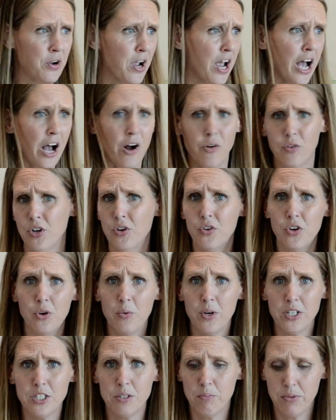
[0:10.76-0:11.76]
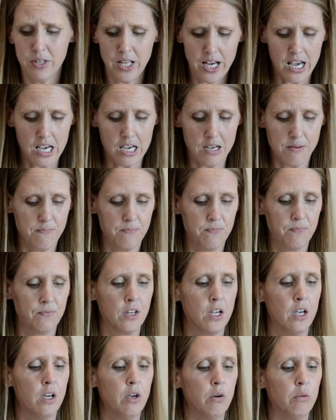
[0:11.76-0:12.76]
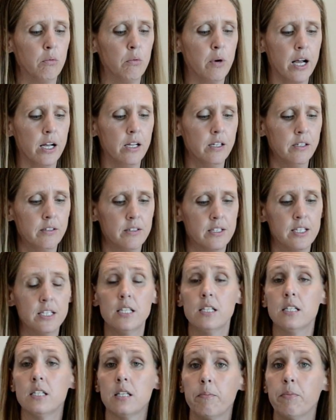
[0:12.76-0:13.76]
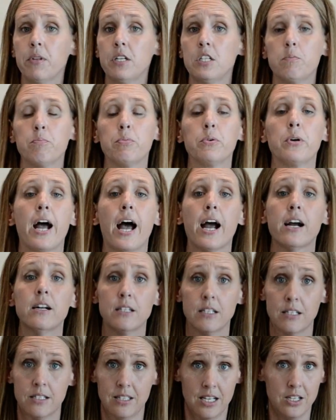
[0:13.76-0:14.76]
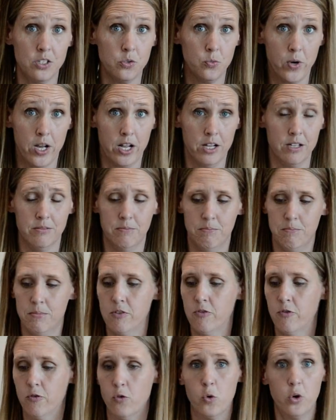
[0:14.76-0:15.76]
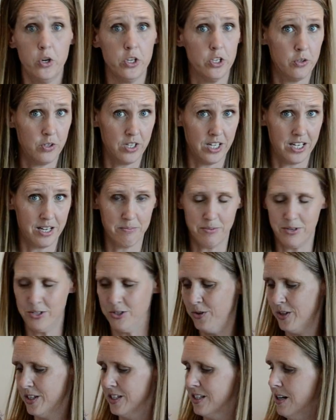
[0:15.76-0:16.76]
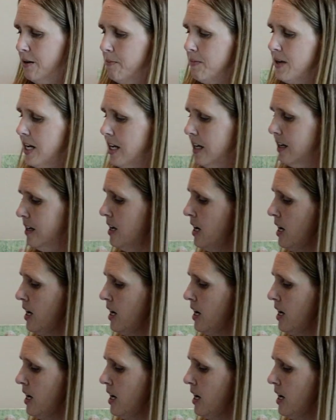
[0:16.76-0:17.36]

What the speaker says: How do you know what to play? Well, this is something to practice as well before you get up and do this in a meeting.